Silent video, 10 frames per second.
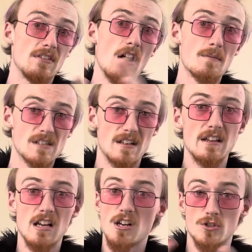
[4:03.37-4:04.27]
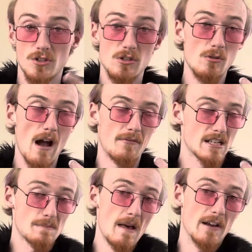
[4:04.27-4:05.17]
the opposite of that, you have, you have an
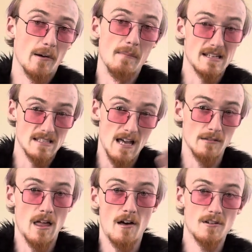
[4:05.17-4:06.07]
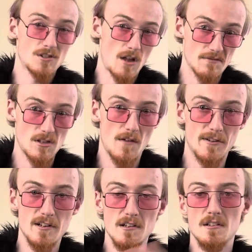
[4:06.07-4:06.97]
expander. It makes loud louder, soft
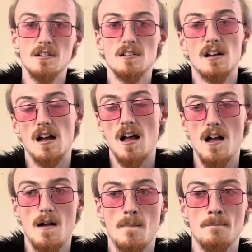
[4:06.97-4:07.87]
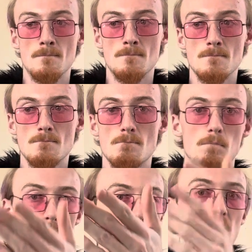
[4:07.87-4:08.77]
softer. Um,
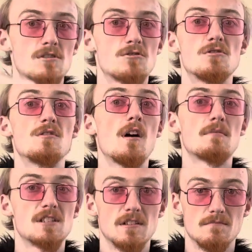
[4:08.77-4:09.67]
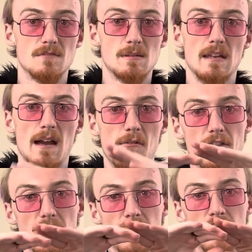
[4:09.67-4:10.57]
compressors do the opposite to make
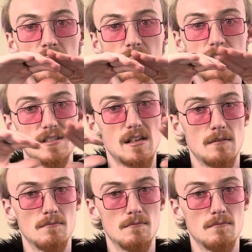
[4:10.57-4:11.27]
everything the same.